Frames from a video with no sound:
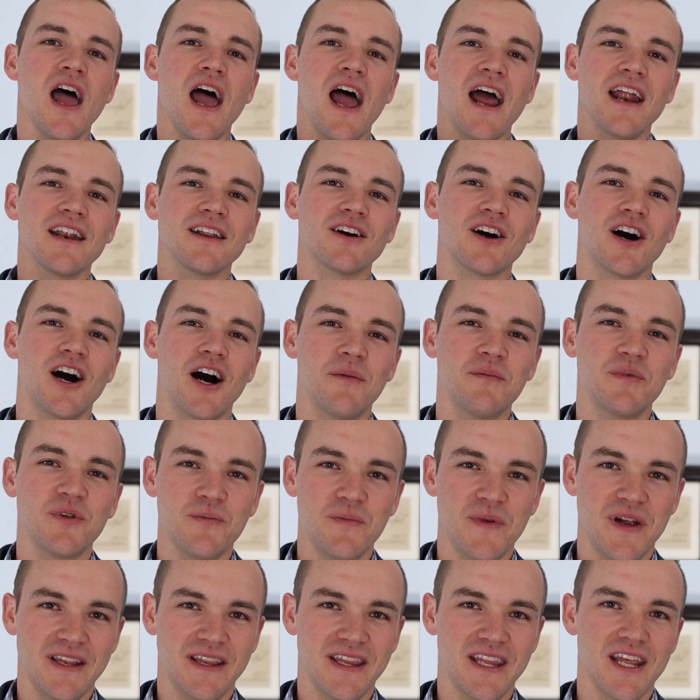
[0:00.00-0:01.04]
and
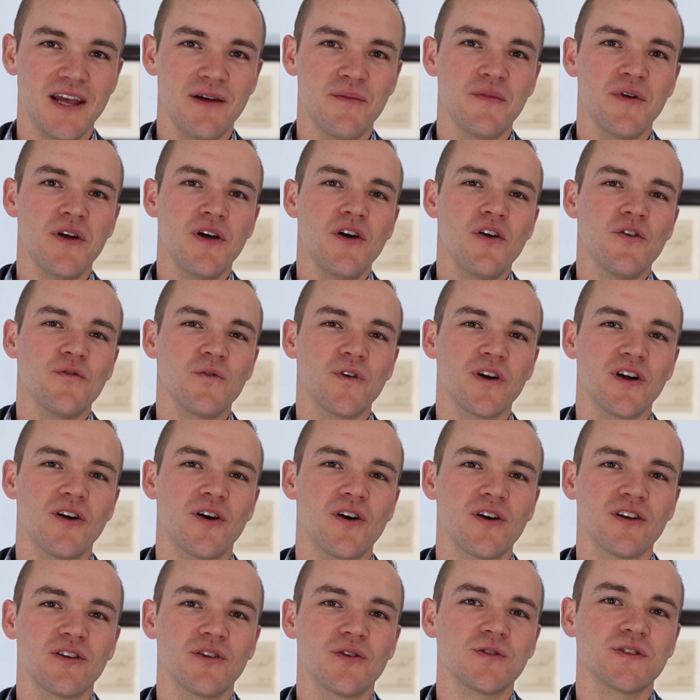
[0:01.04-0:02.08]
compliment them
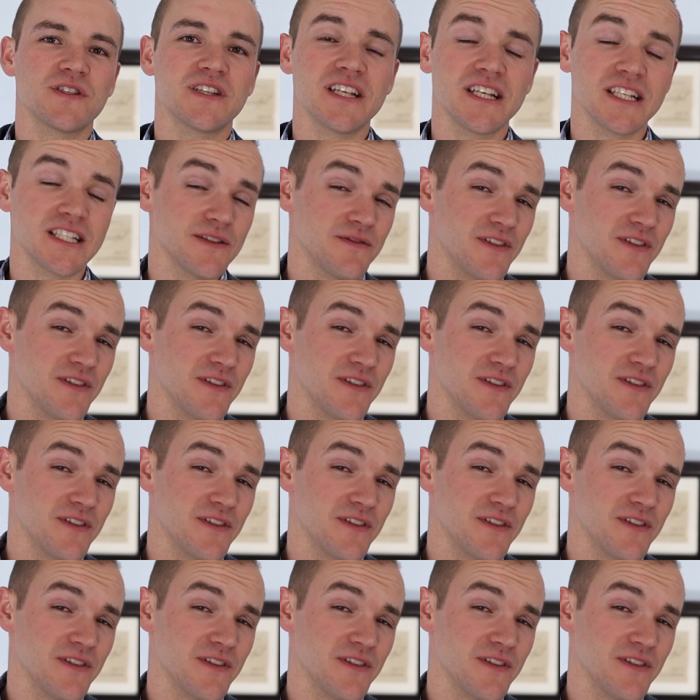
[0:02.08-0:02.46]
regarding those things.